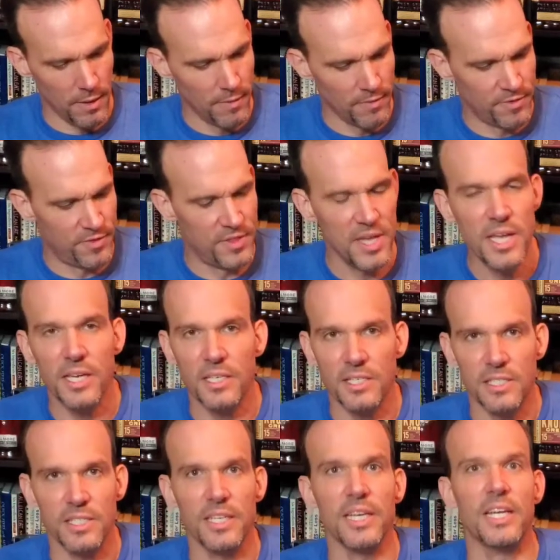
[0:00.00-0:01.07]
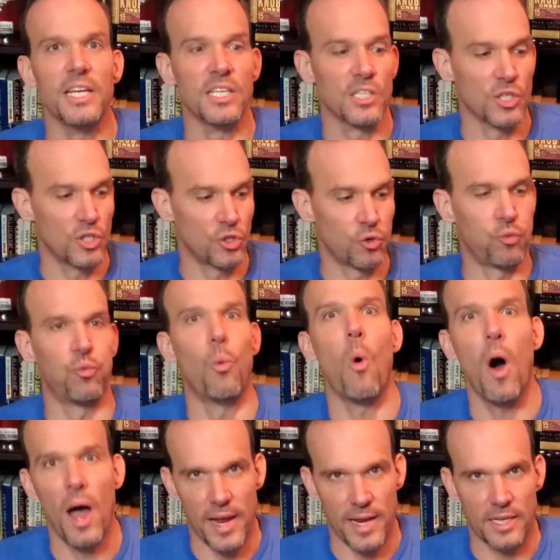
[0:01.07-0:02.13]
this is
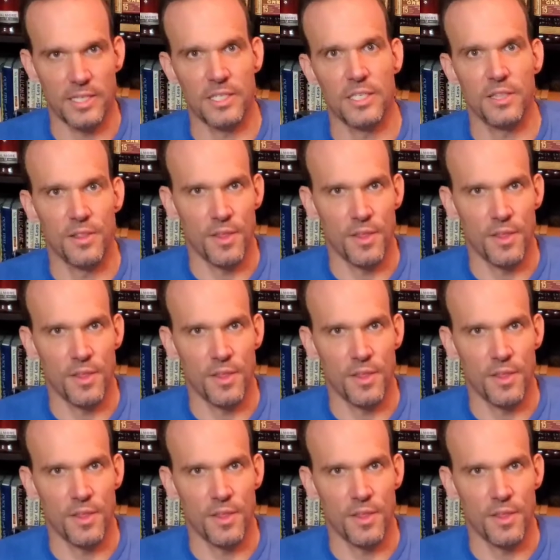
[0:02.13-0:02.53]
twice